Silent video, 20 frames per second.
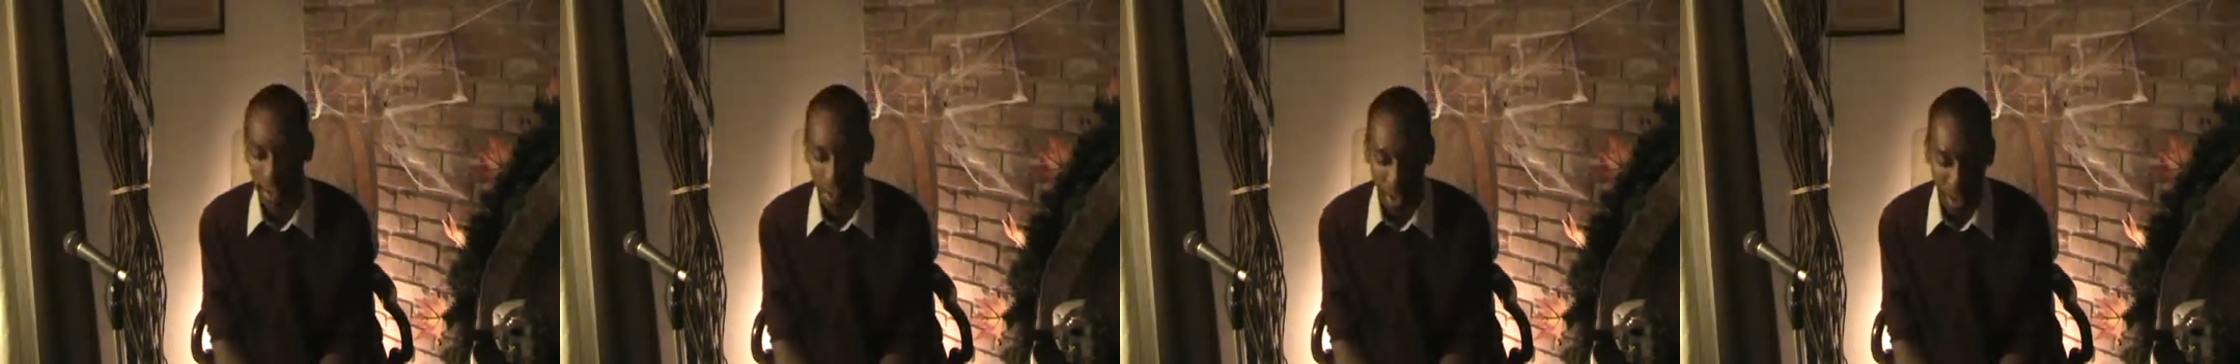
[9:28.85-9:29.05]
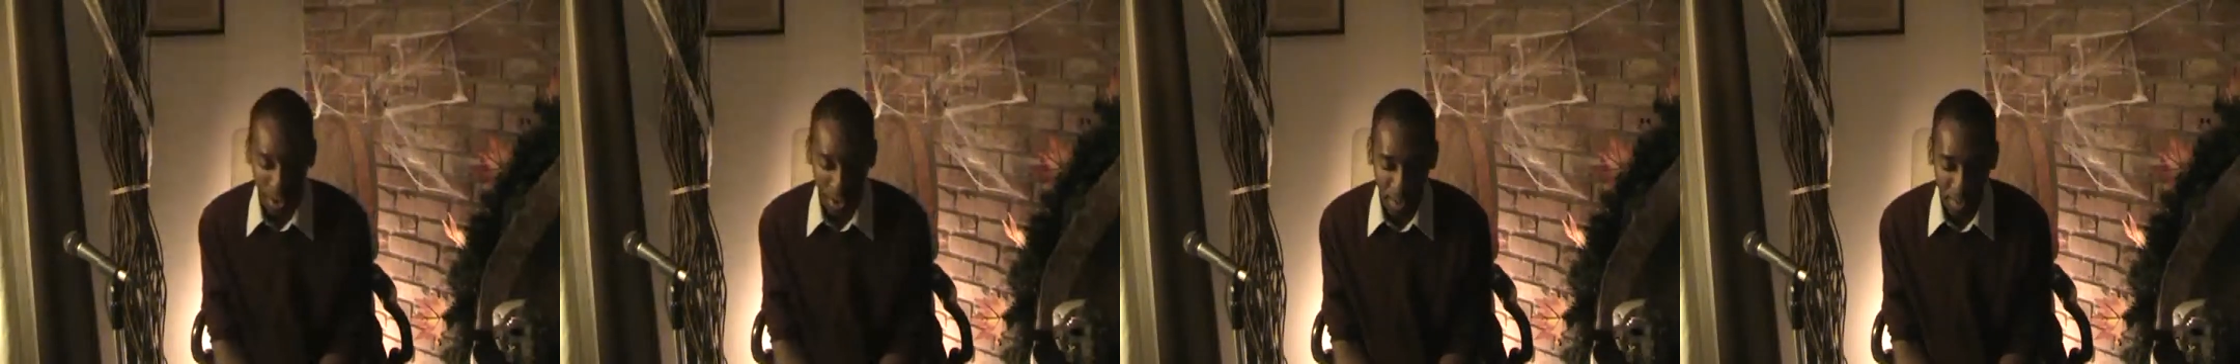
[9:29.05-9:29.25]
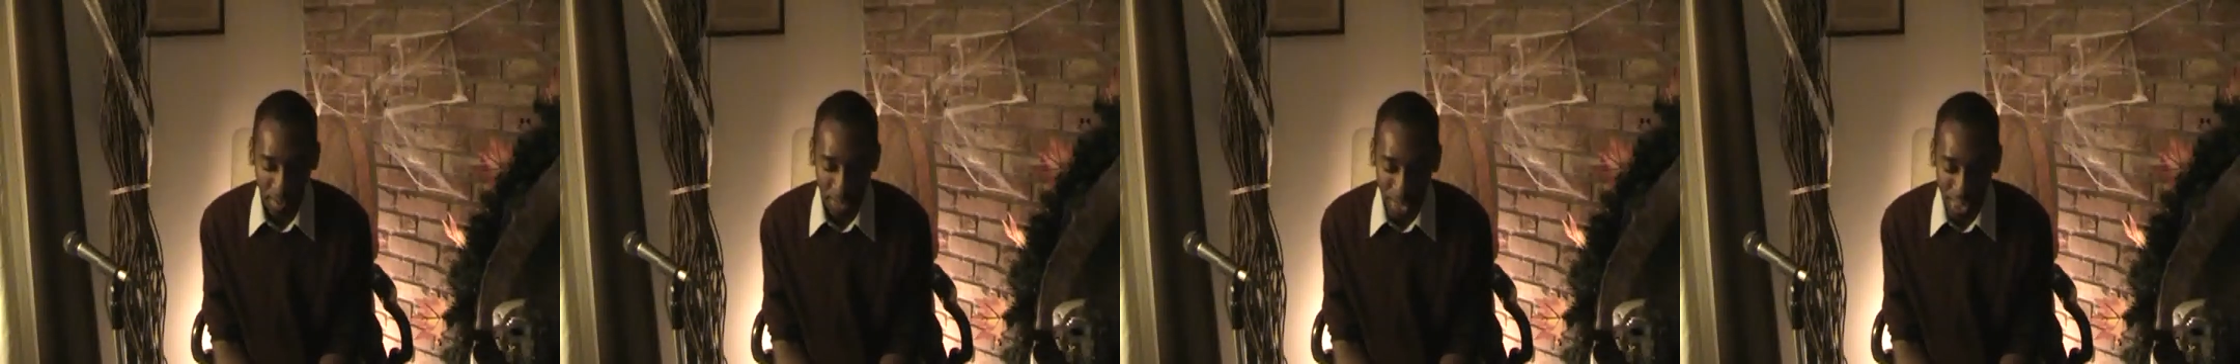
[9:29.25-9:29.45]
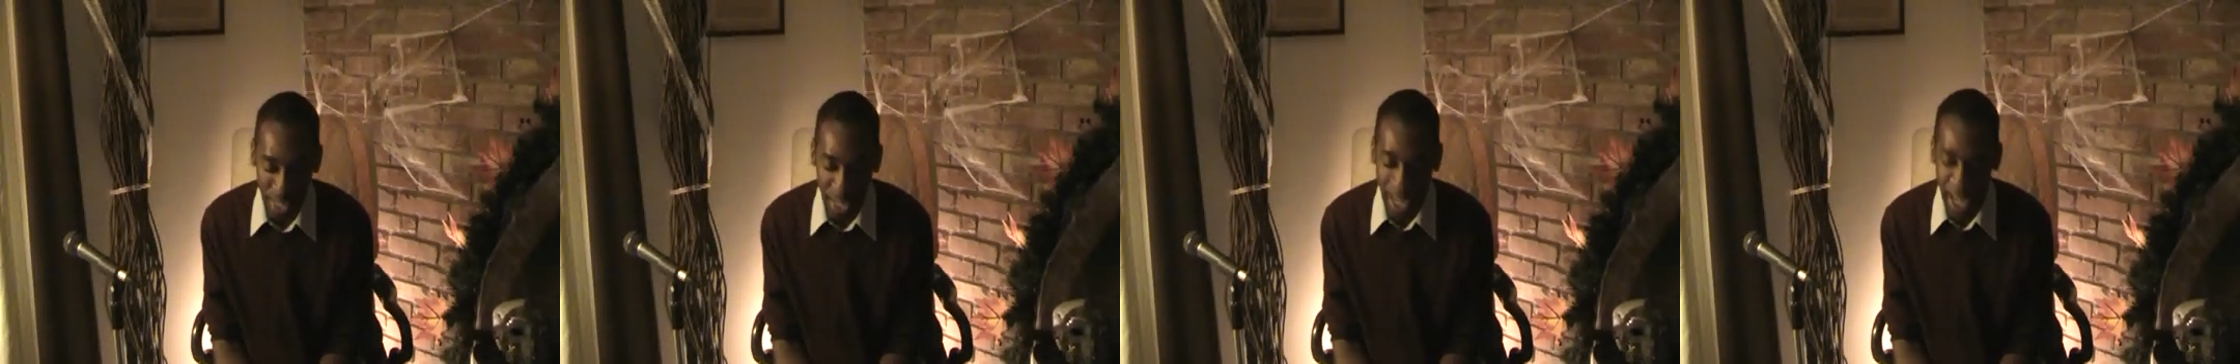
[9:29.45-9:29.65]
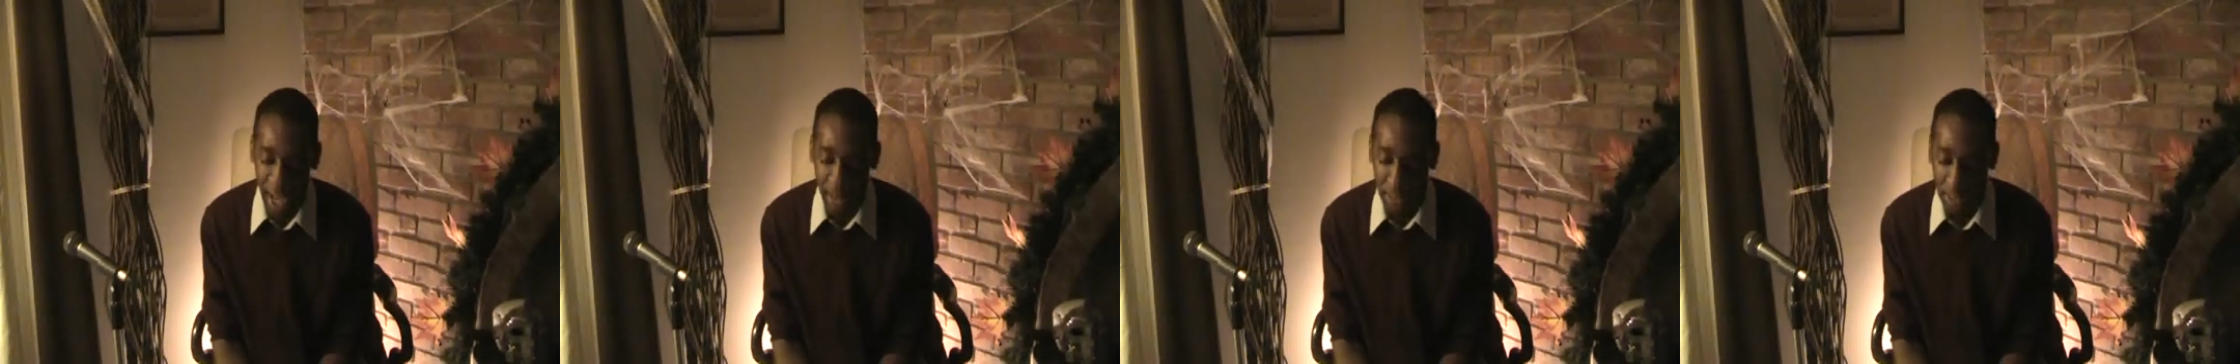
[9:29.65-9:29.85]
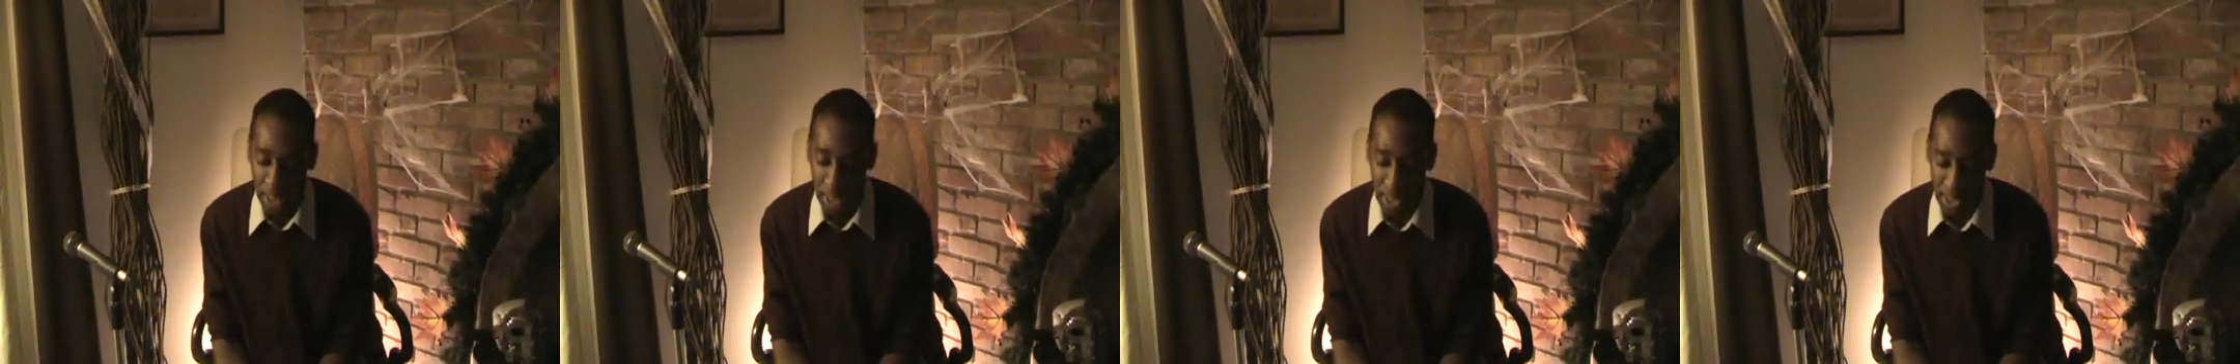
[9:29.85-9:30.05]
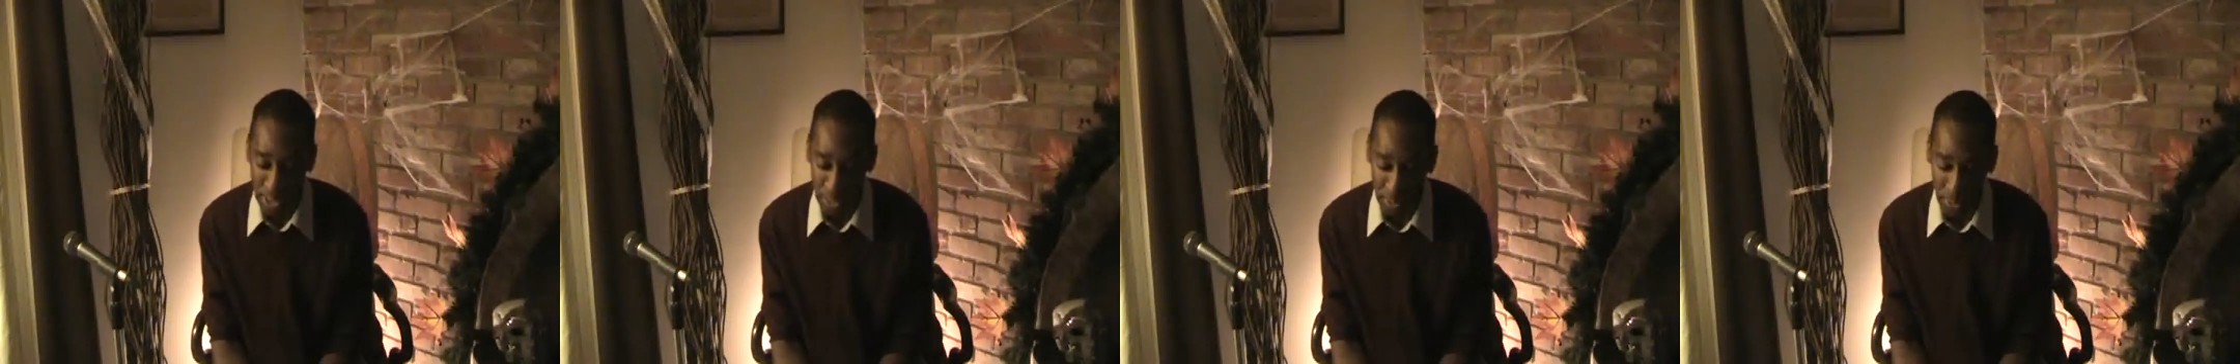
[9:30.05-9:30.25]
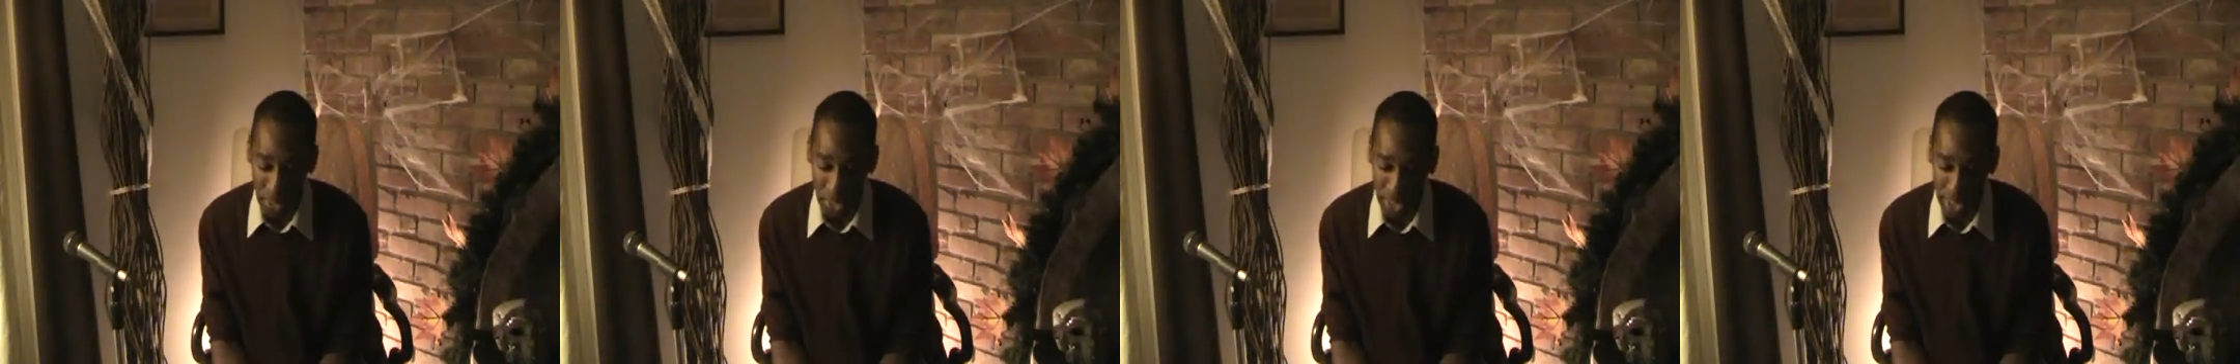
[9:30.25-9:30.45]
And that happens at different